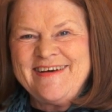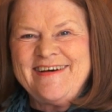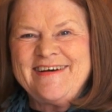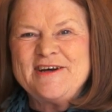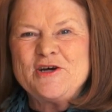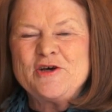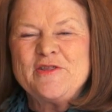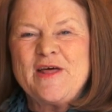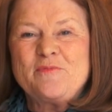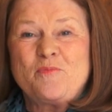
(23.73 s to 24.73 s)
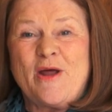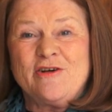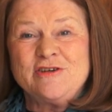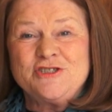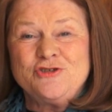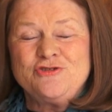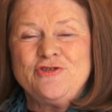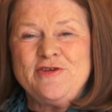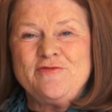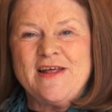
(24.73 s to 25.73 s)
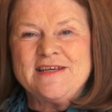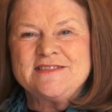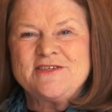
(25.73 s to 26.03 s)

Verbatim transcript: That parachute reflex,